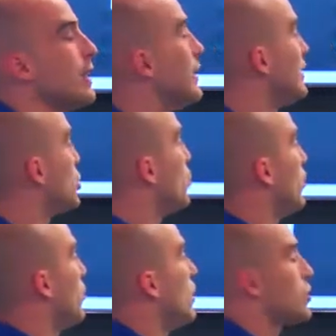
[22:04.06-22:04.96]
the idea is
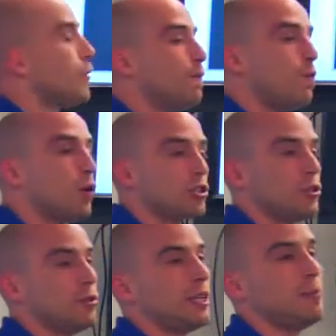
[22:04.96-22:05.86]
Twitter wants to
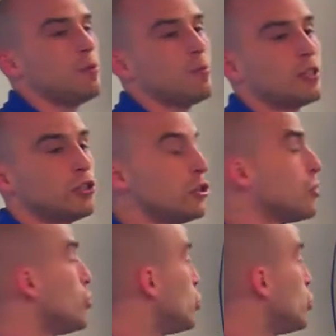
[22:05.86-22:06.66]
force you to keep your messages